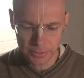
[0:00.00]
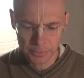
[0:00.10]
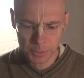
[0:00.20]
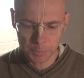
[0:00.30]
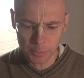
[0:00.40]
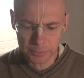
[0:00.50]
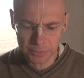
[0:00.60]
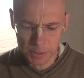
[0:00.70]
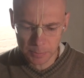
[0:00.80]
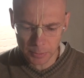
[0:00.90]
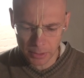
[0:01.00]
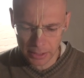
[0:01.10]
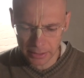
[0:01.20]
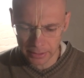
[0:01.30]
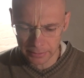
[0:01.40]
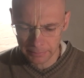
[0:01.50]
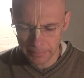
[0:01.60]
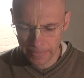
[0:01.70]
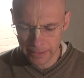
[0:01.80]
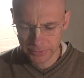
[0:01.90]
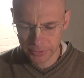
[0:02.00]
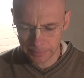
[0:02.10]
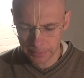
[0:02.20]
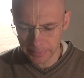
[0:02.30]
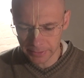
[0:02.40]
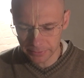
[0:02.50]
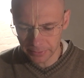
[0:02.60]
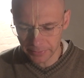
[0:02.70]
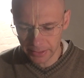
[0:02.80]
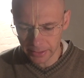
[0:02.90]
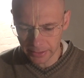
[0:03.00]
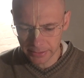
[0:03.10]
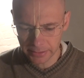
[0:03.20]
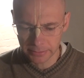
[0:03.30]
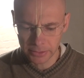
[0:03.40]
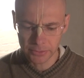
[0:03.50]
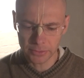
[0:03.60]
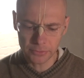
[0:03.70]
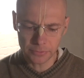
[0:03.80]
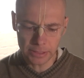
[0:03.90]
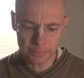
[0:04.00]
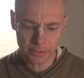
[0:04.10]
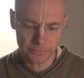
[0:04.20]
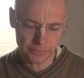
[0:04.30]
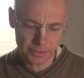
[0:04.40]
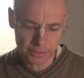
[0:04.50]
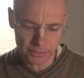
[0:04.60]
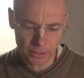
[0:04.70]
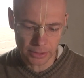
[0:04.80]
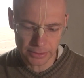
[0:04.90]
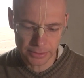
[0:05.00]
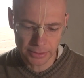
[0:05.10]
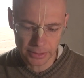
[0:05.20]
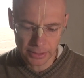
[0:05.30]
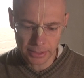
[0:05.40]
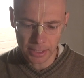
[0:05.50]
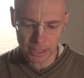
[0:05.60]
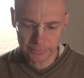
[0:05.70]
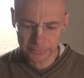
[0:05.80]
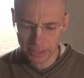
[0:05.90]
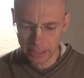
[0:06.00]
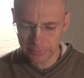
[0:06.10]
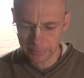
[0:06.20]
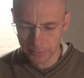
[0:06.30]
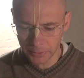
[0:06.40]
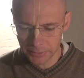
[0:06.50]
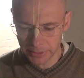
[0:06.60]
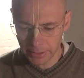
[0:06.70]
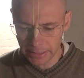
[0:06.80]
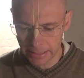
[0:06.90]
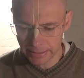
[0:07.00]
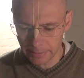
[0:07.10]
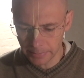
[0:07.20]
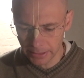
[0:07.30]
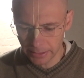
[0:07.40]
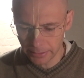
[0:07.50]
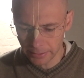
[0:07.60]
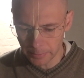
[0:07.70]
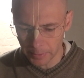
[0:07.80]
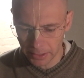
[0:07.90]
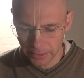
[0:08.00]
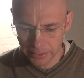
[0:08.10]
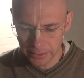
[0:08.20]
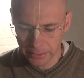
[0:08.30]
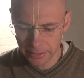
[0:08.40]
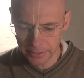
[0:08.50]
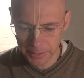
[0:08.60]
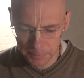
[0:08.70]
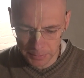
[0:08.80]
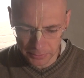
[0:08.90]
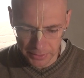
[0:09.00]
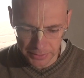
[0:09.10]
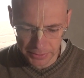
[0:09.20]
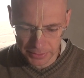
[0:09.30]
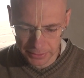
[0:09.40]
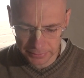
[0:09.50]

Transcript: spoke this Purana, supplement to the Vedas, the cream of Vedic knowledge, after having personally assimilated it by experience.